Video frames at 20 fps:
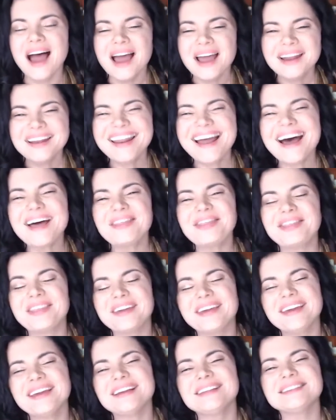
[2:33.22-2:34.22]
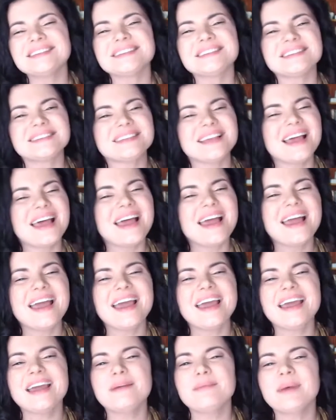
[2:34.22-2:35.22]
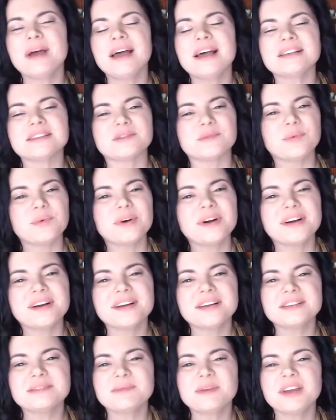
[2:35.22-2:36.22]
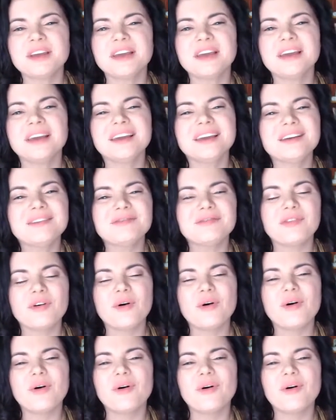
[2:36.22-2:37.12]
Nothing's the same as it was before.